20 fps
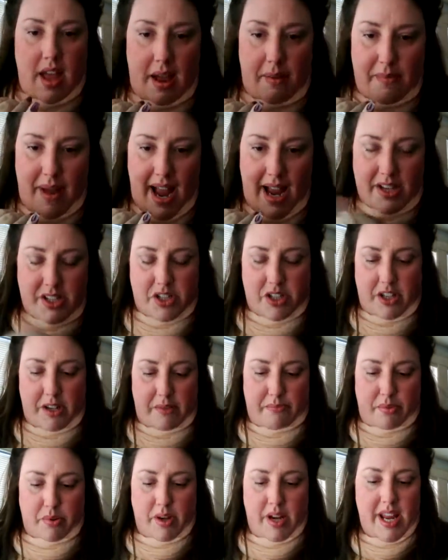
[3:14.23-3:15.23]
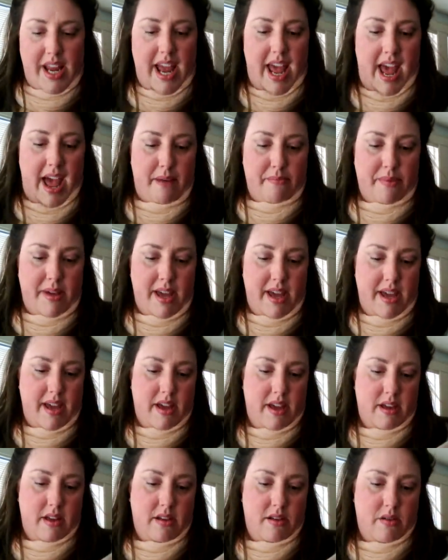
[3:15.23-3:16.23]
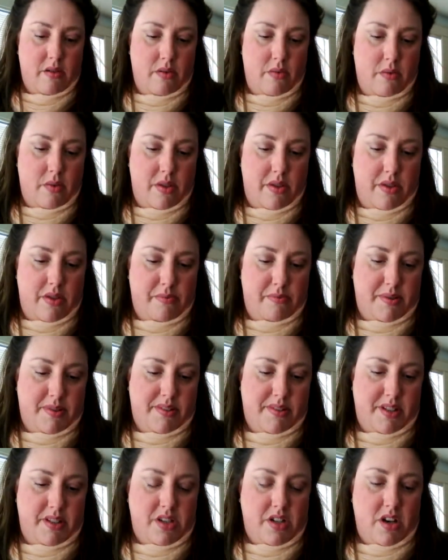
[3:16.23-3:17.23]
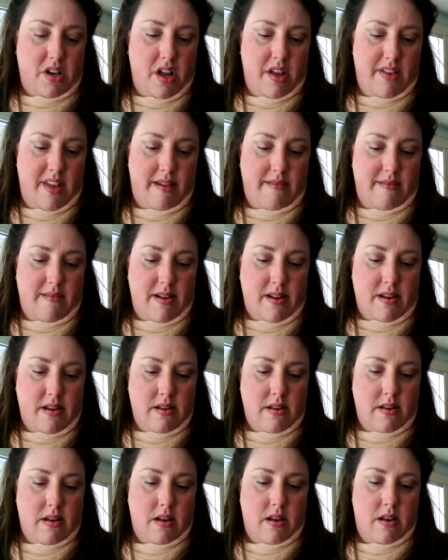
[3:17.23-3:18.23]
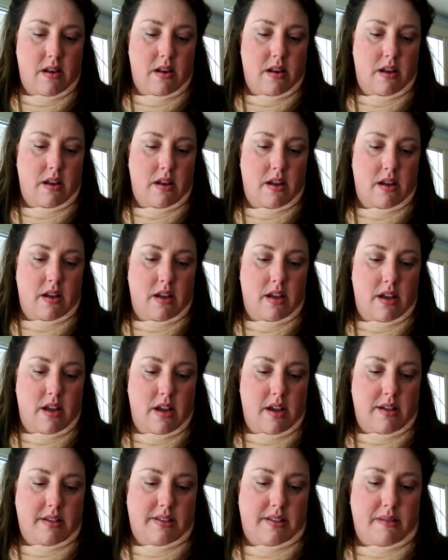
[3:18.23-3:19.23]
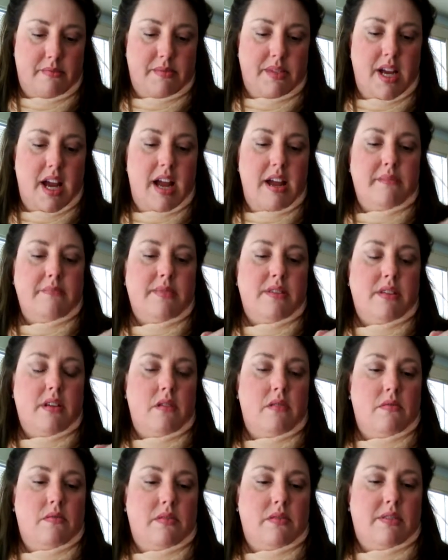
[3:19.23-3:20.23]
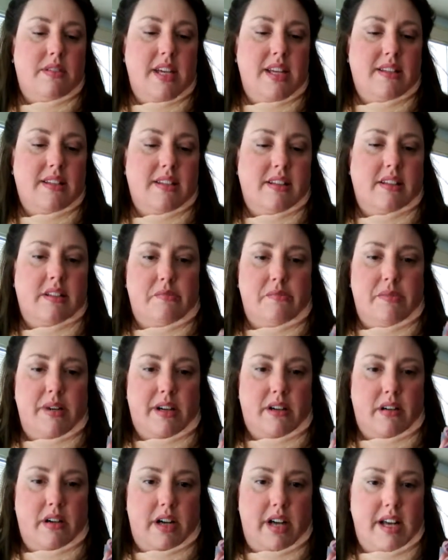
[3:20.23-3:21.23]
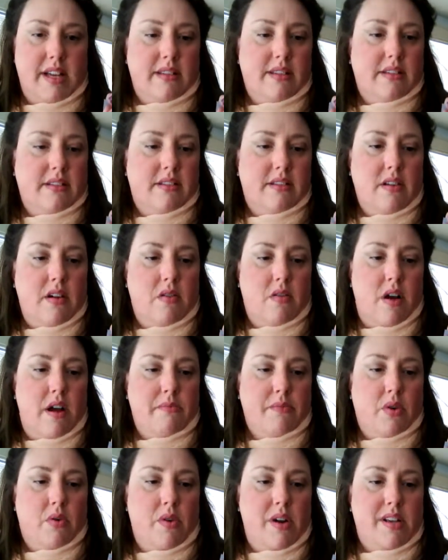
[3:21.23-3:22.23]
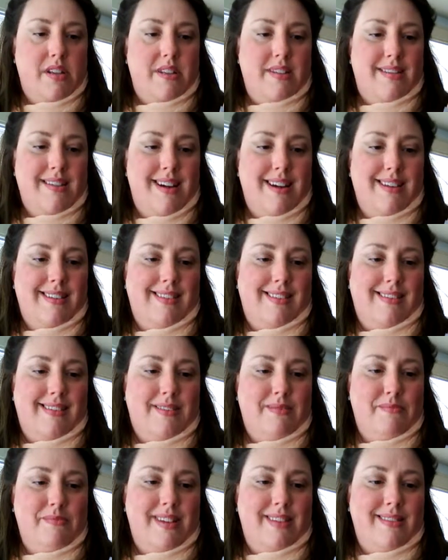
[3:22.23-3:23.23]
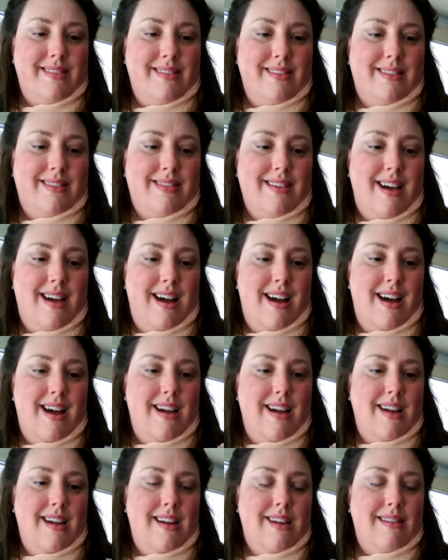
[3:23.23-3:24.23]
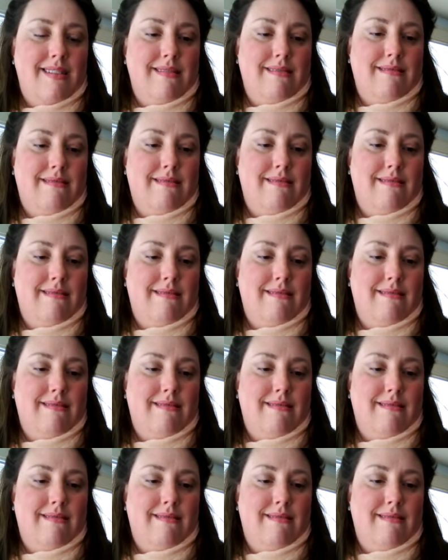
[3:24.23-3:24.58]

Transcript: I'm actually pretty happy with the position on that one. Sometimes, oh, see, it's a little bit crooked, so I'm going to tug it a little bit to the side.